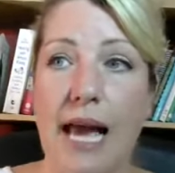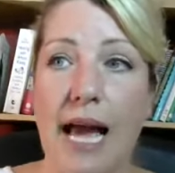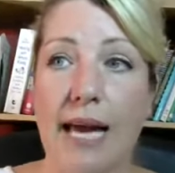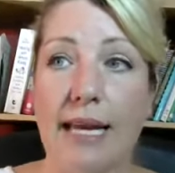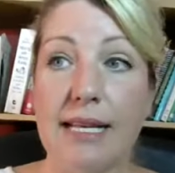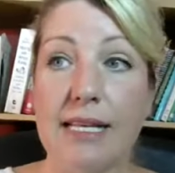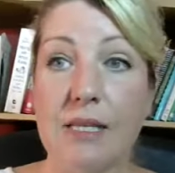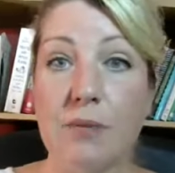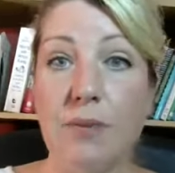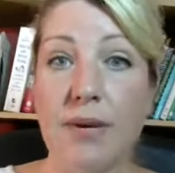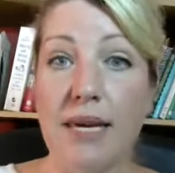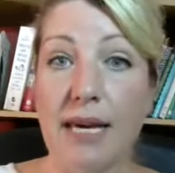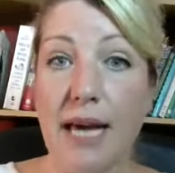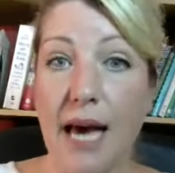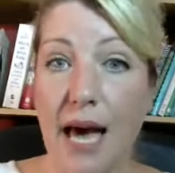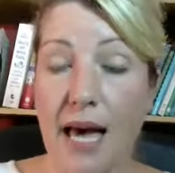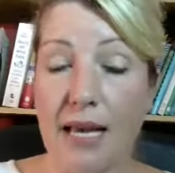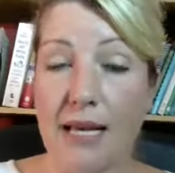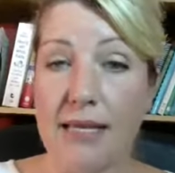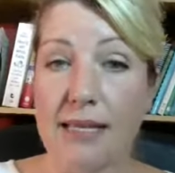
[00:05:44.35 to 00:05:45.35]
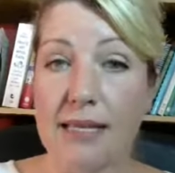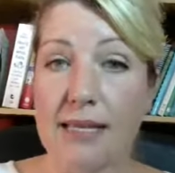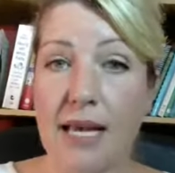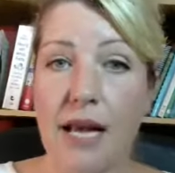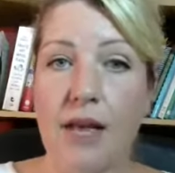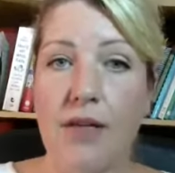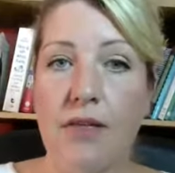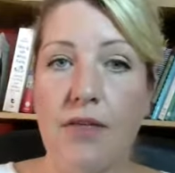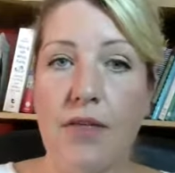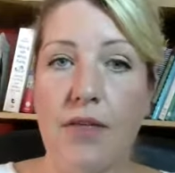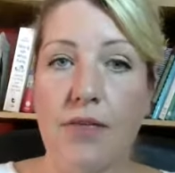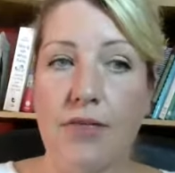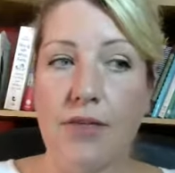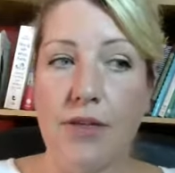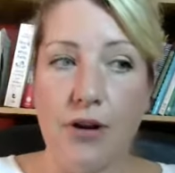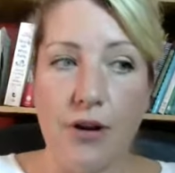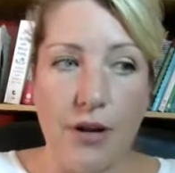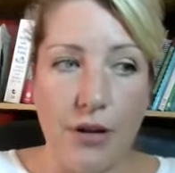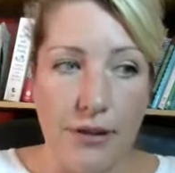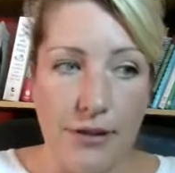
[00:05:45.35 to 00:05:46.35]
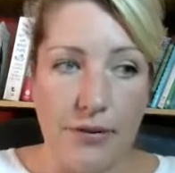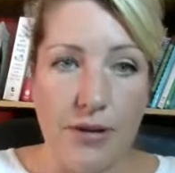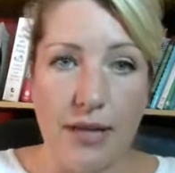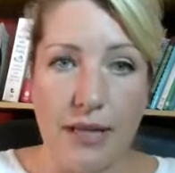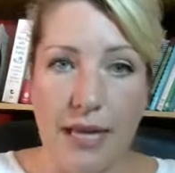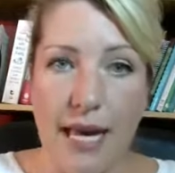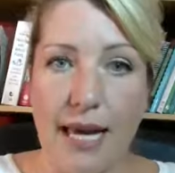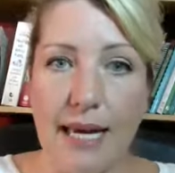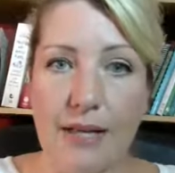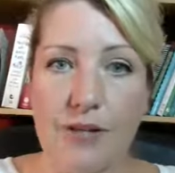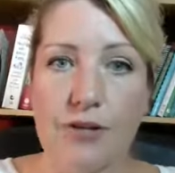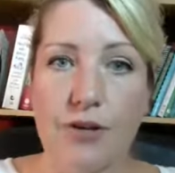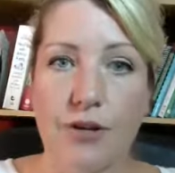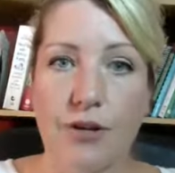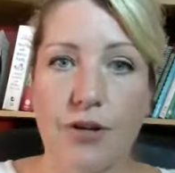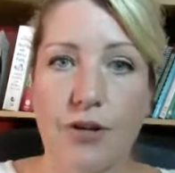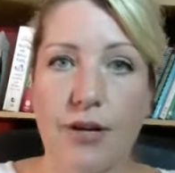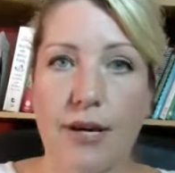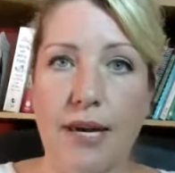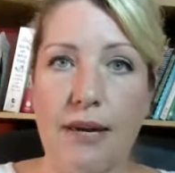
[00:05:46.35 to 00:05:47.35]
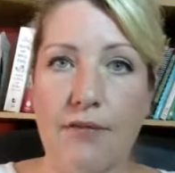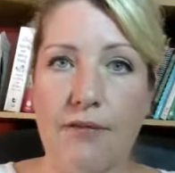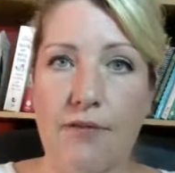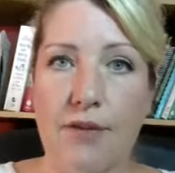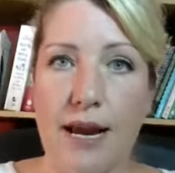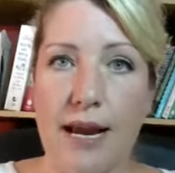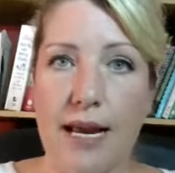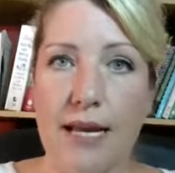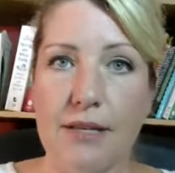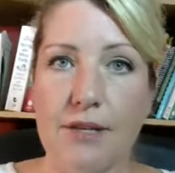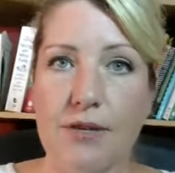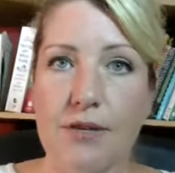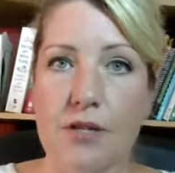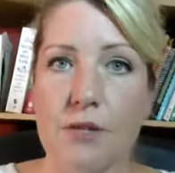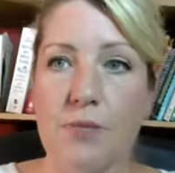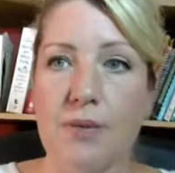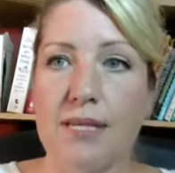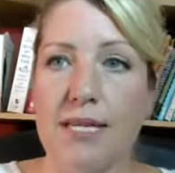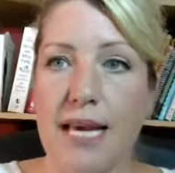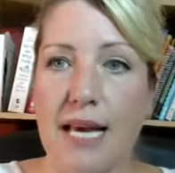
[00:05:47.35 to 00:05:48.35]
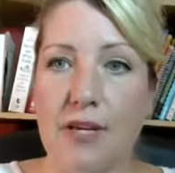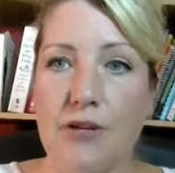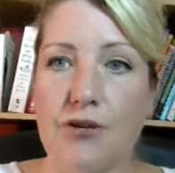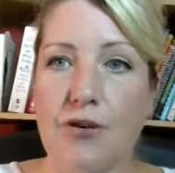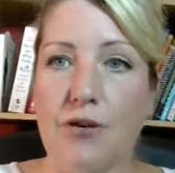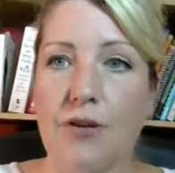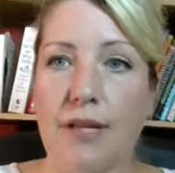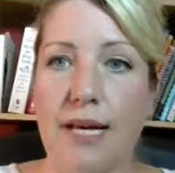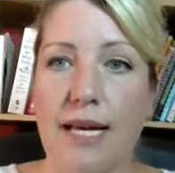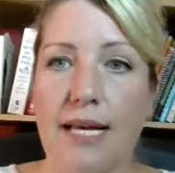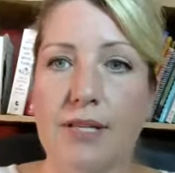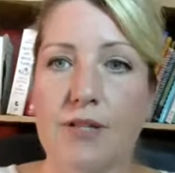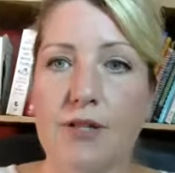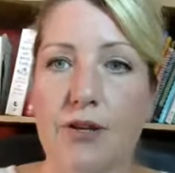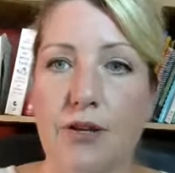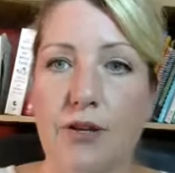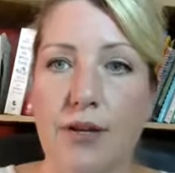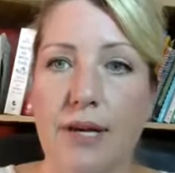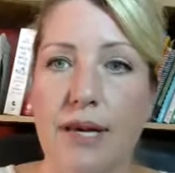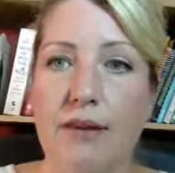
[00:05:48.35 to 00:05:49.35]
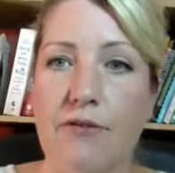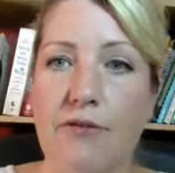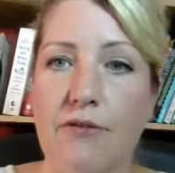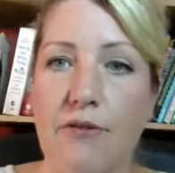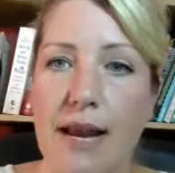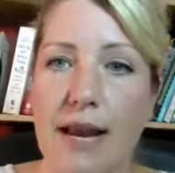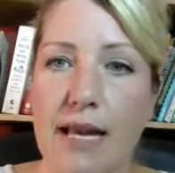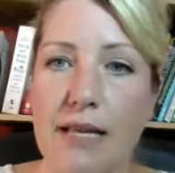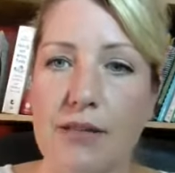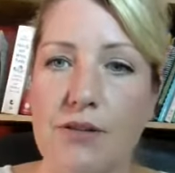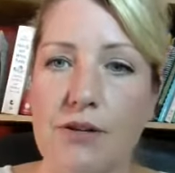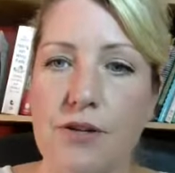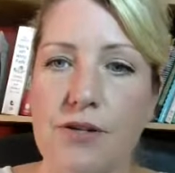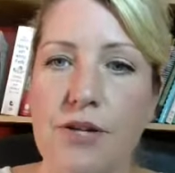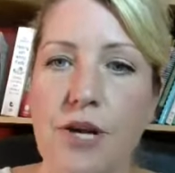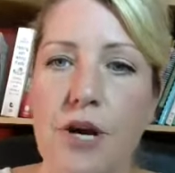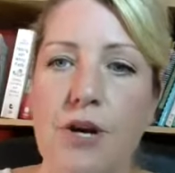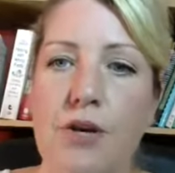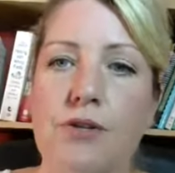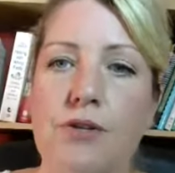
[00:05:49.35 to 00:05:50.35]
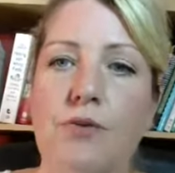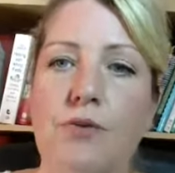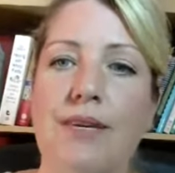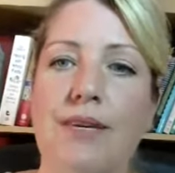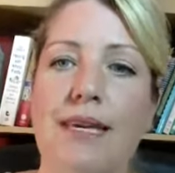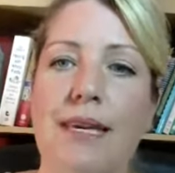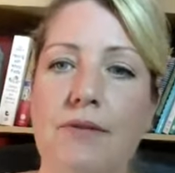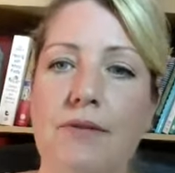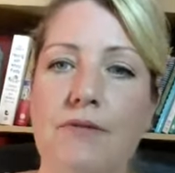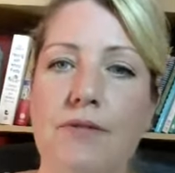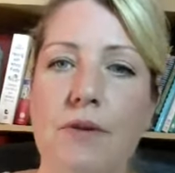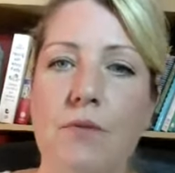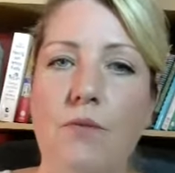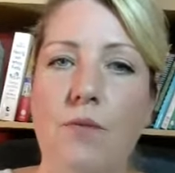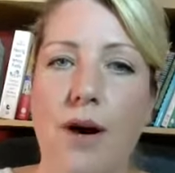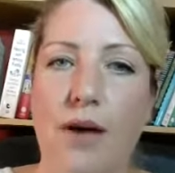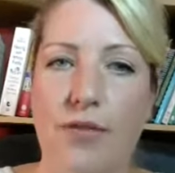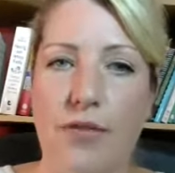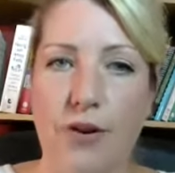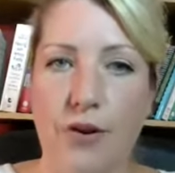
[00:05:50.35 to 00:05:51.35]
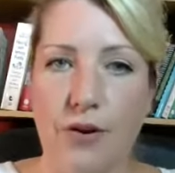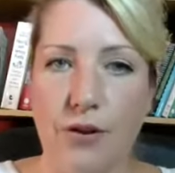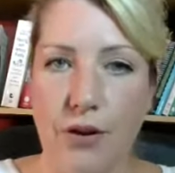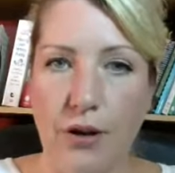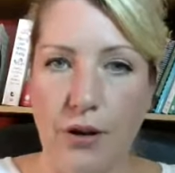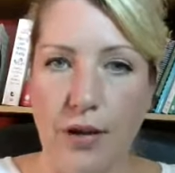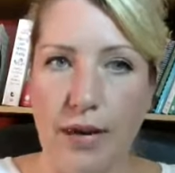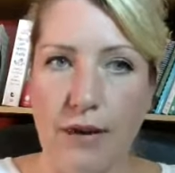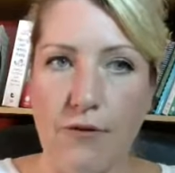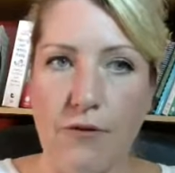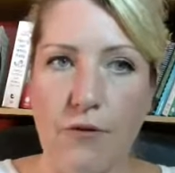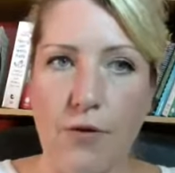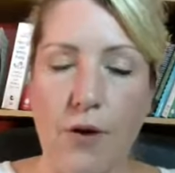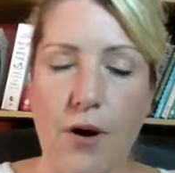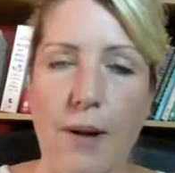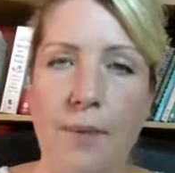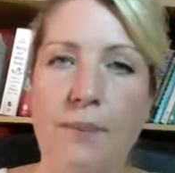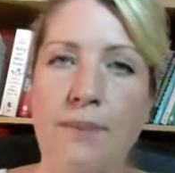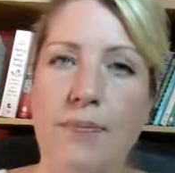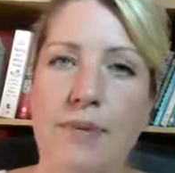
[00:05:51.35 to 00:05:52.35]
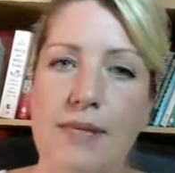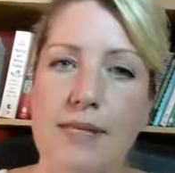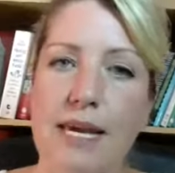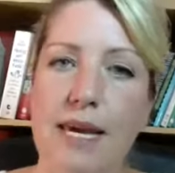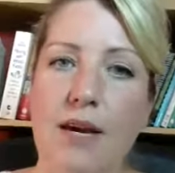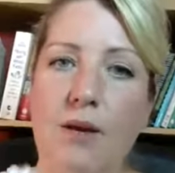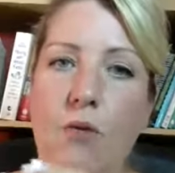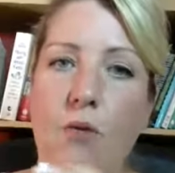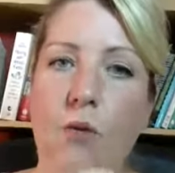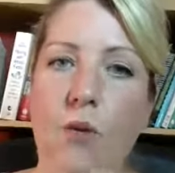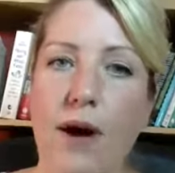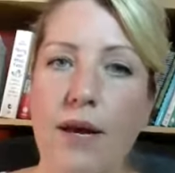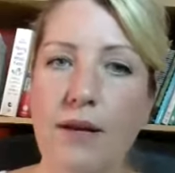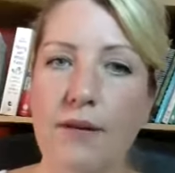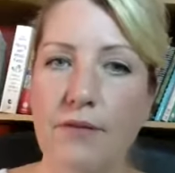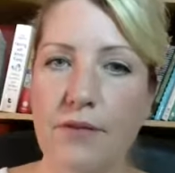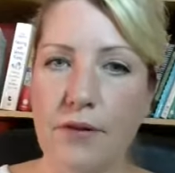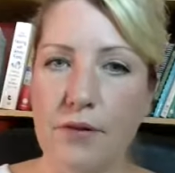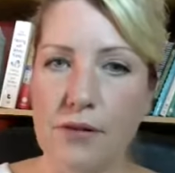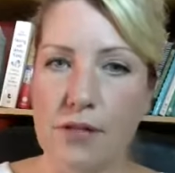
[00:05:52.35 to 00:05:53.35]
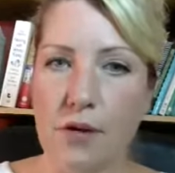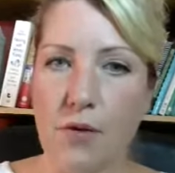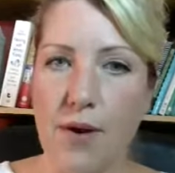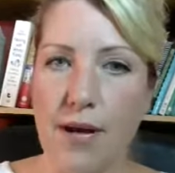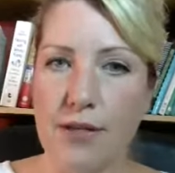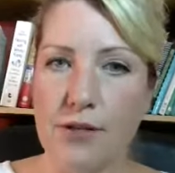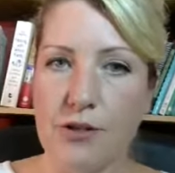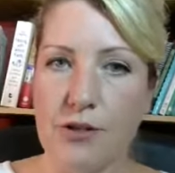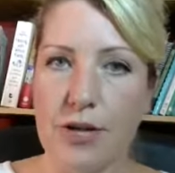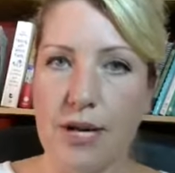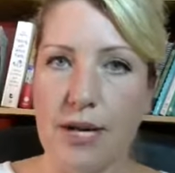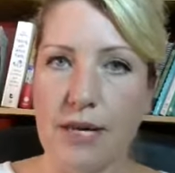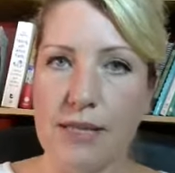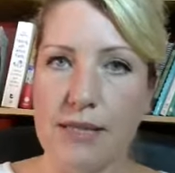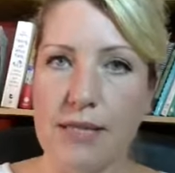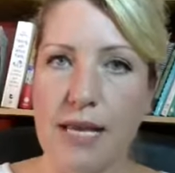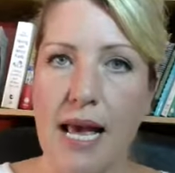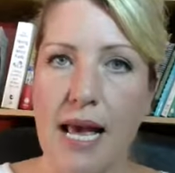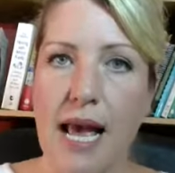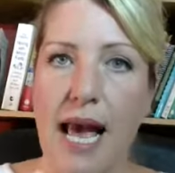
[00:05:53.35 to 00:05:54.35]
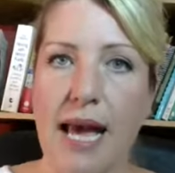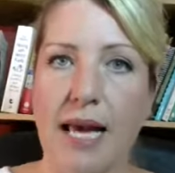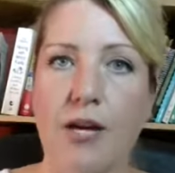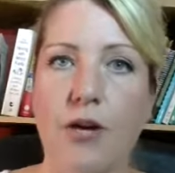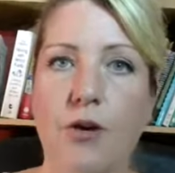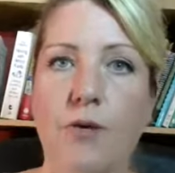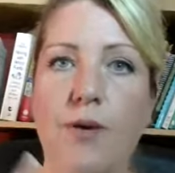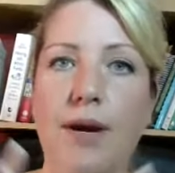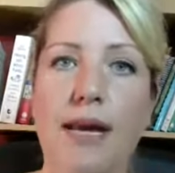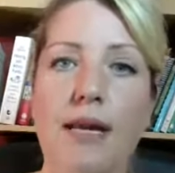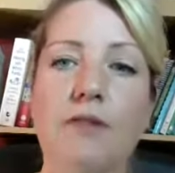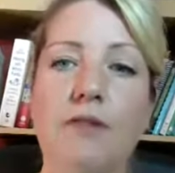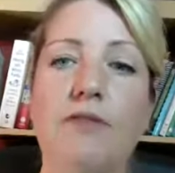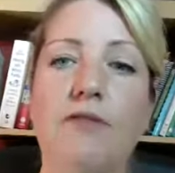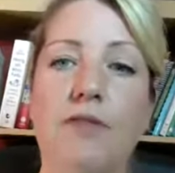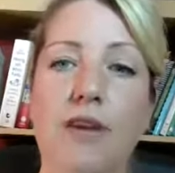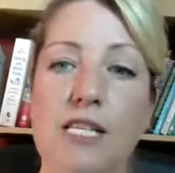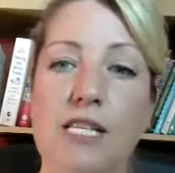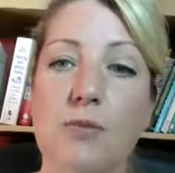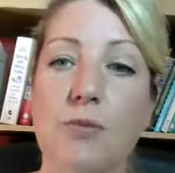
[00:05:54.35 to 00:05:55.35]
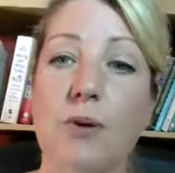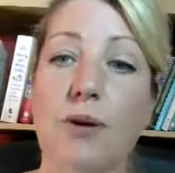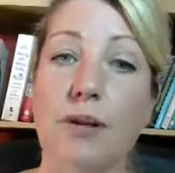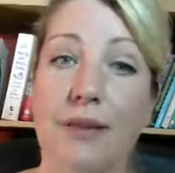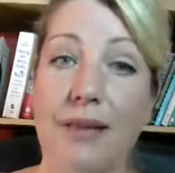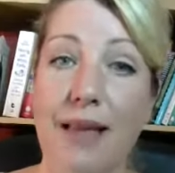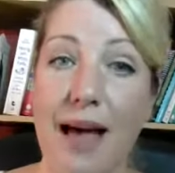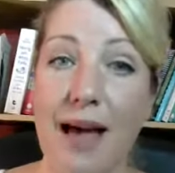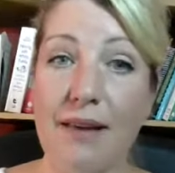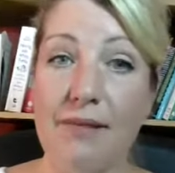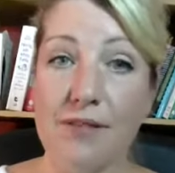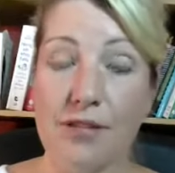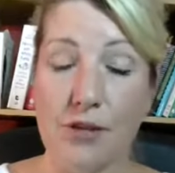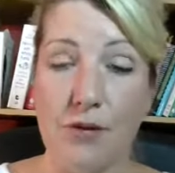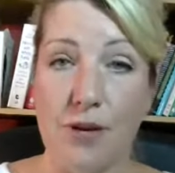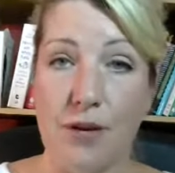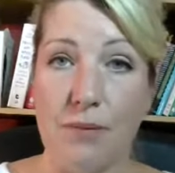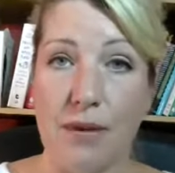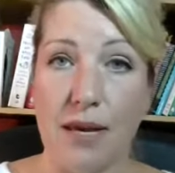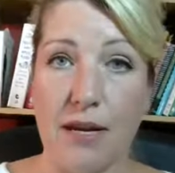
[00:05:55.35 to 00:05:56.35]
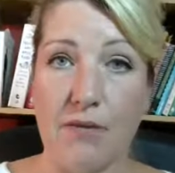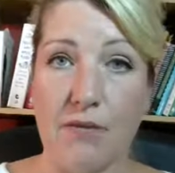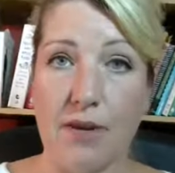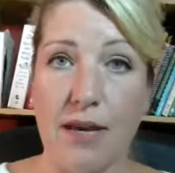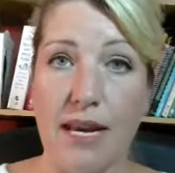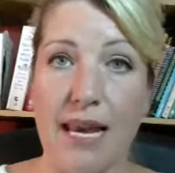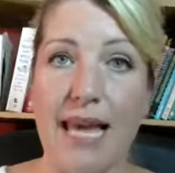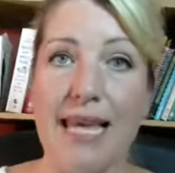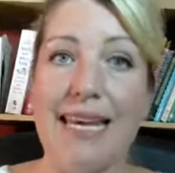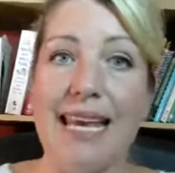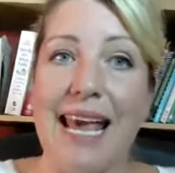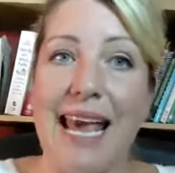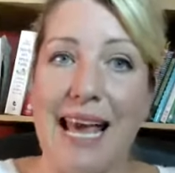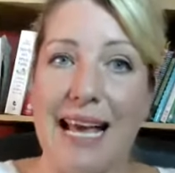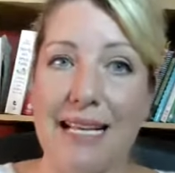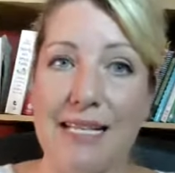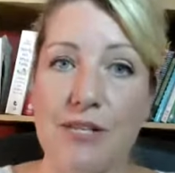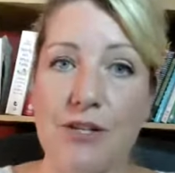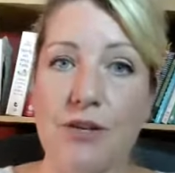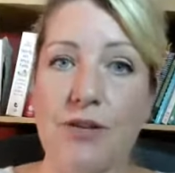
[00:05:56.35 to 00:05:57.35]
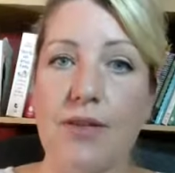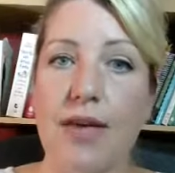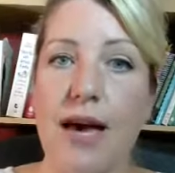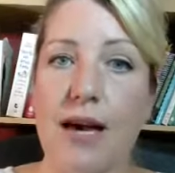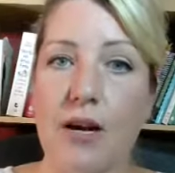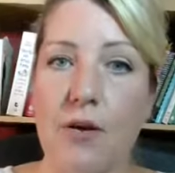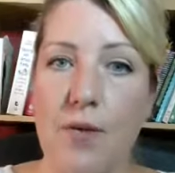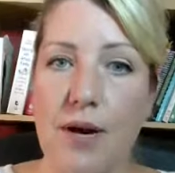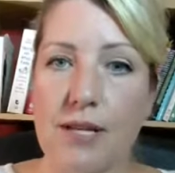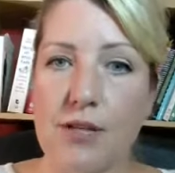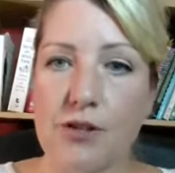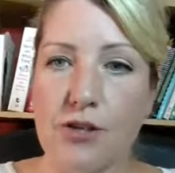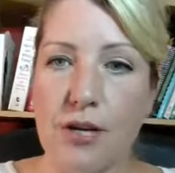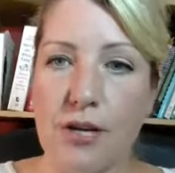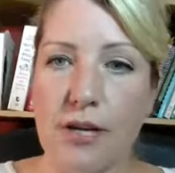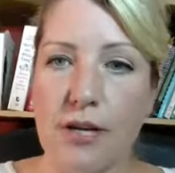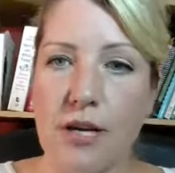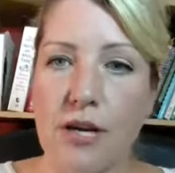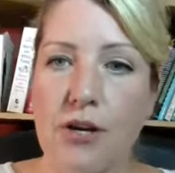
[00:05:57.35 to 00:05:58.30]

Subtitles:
And it's because the clients are looking for answers. Potential clients are looking for answers. So give them what they're looking for. Take one of those questions and create a Facebook live stream out of it and answer that question.